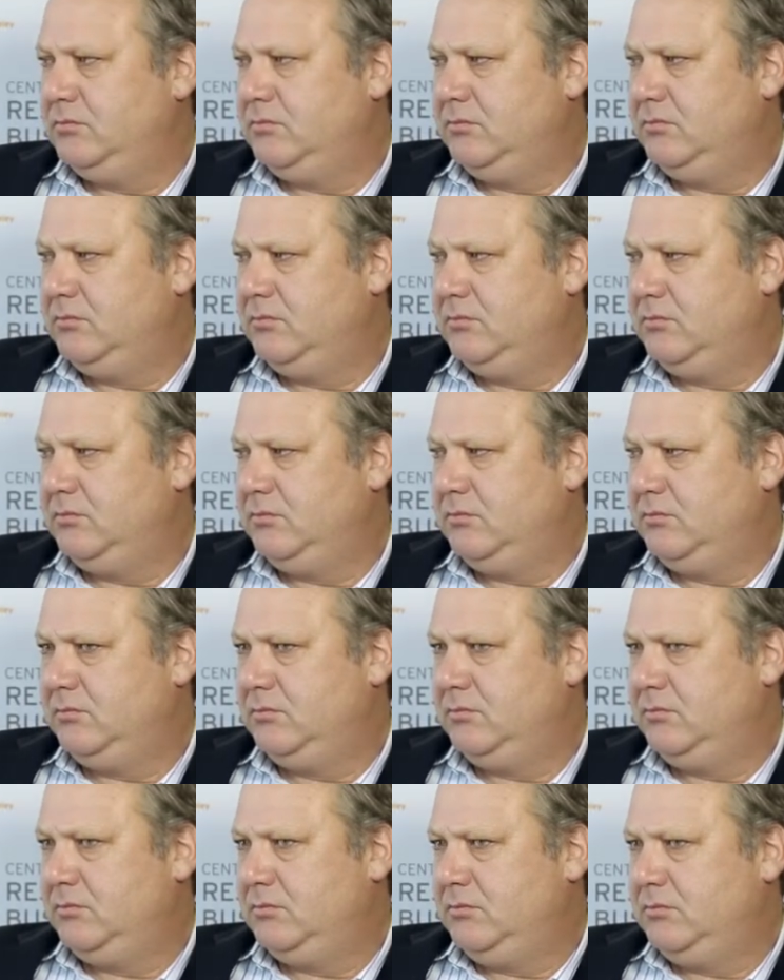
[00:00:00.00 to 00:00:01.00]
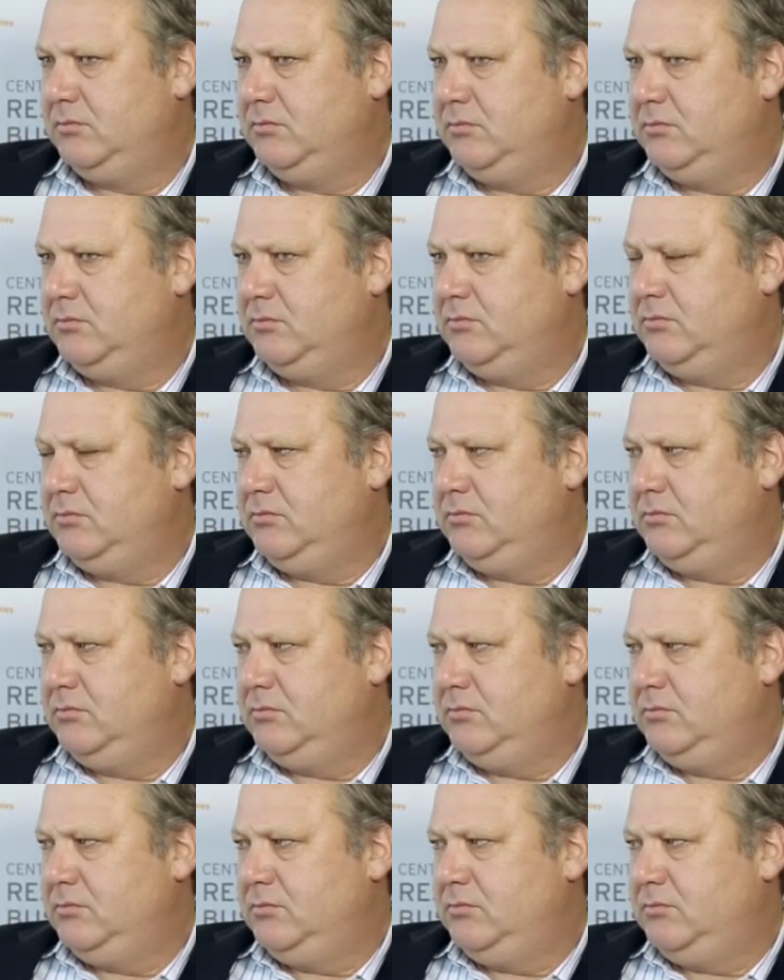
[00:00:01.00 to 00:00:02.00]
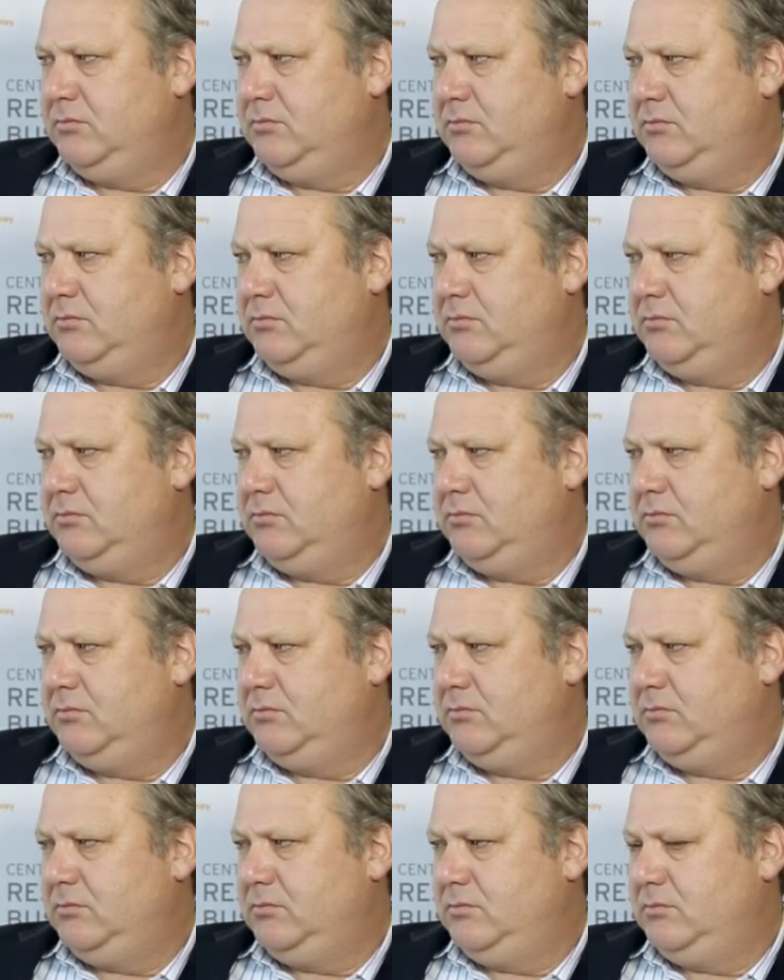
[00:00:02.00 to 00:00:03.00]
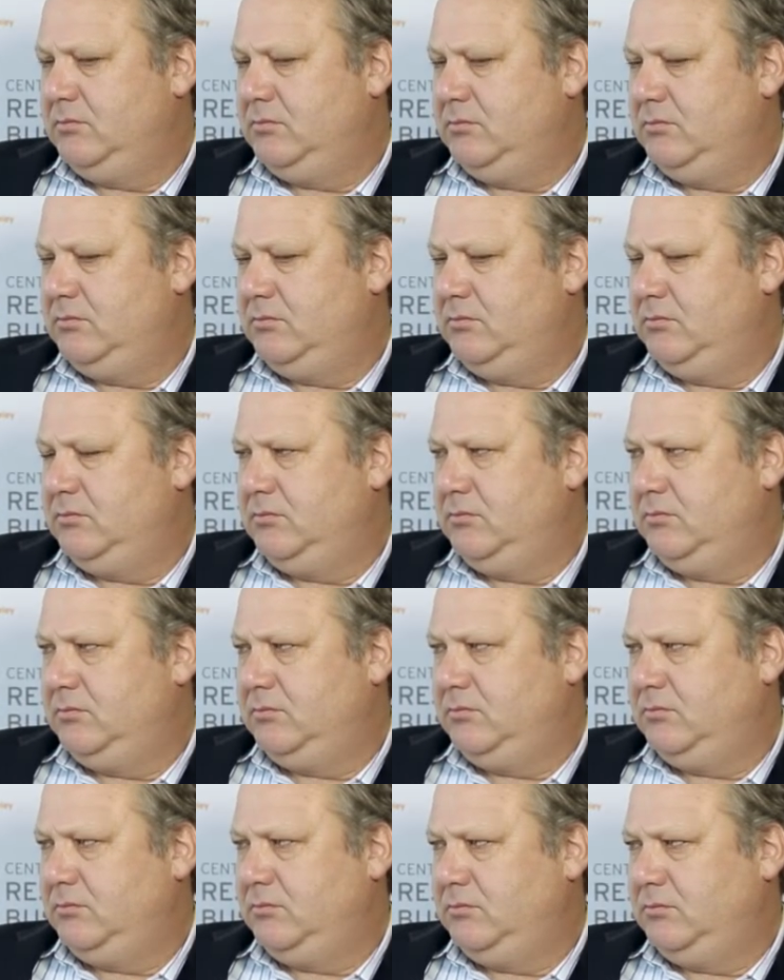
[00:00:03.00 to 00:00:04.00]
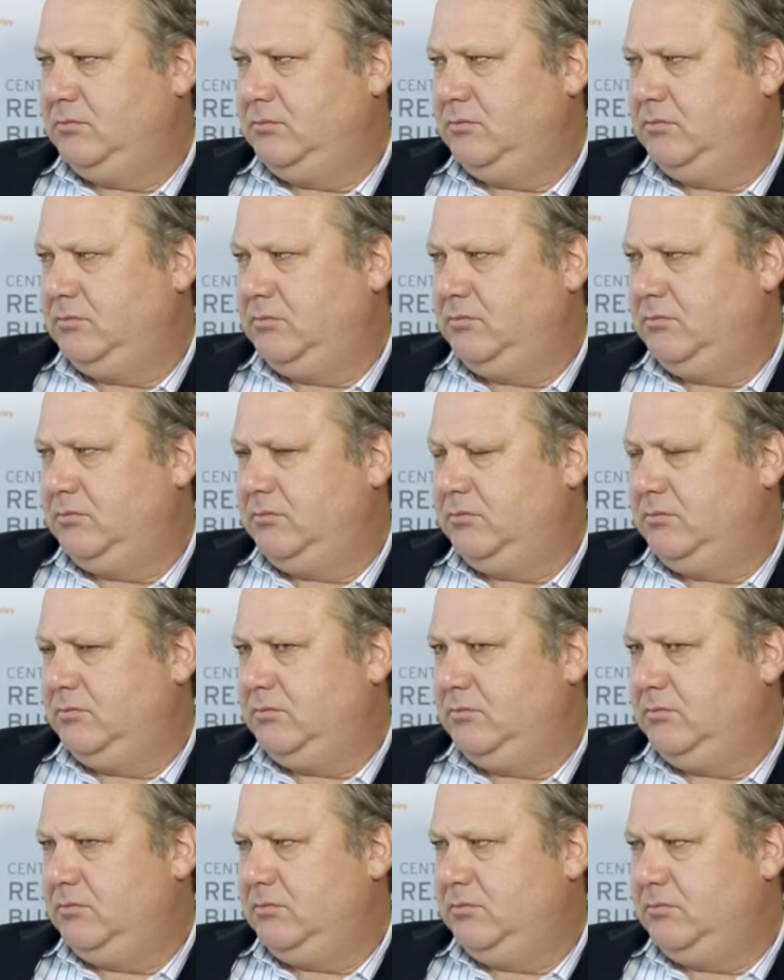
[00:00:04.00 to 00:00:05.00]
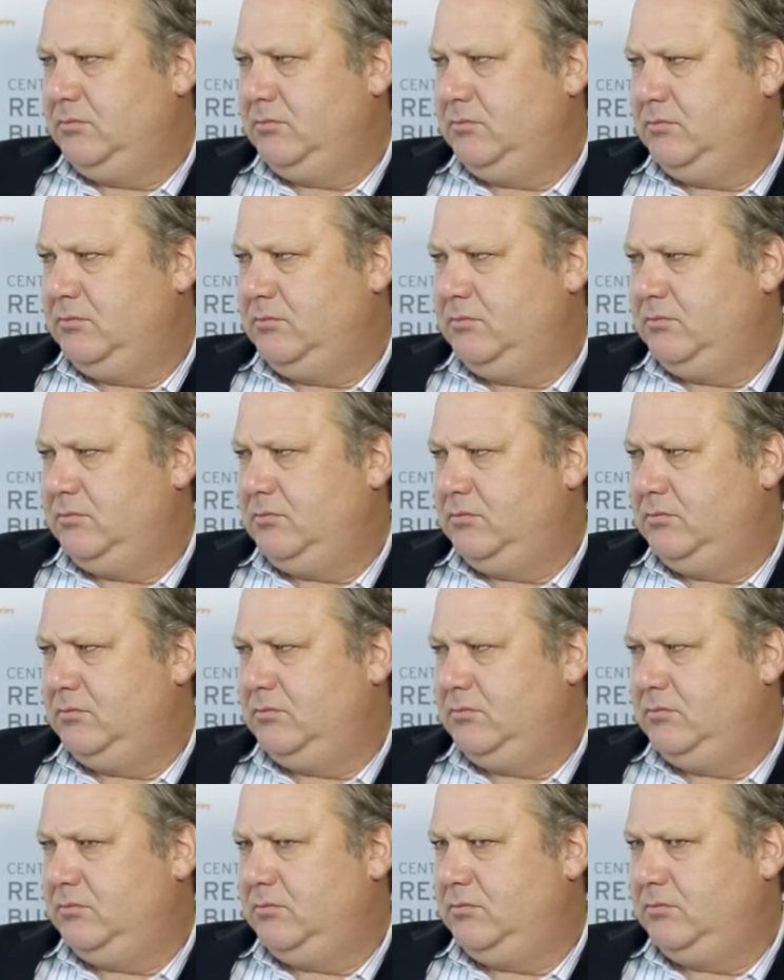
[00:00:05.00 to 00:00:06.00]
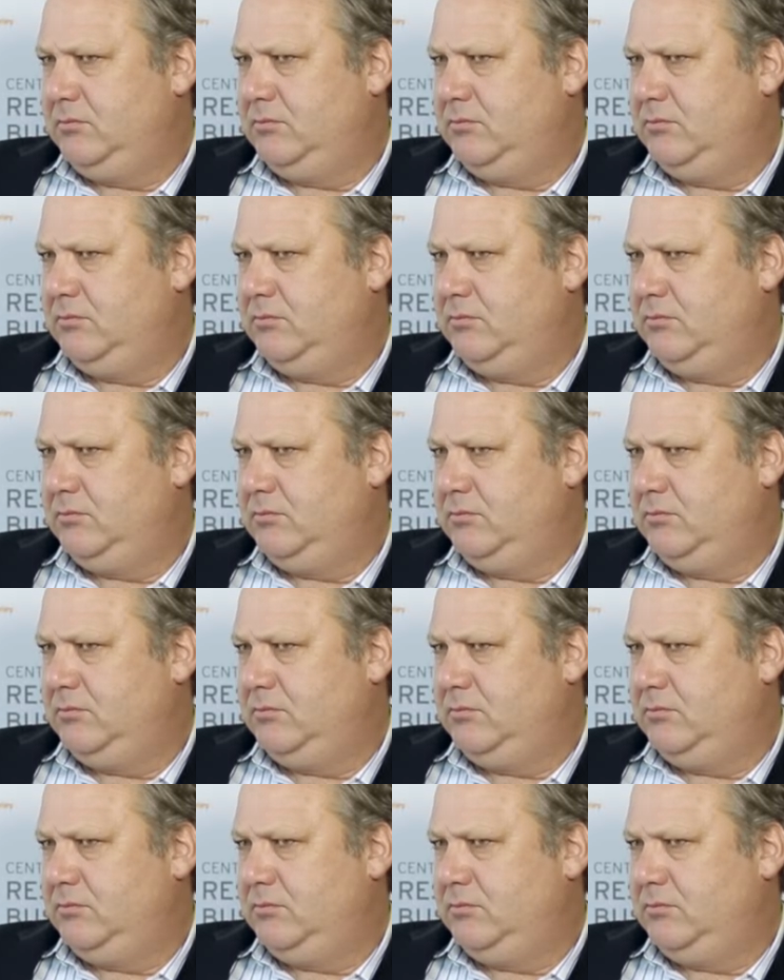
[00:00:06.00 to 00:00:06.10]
[no speech]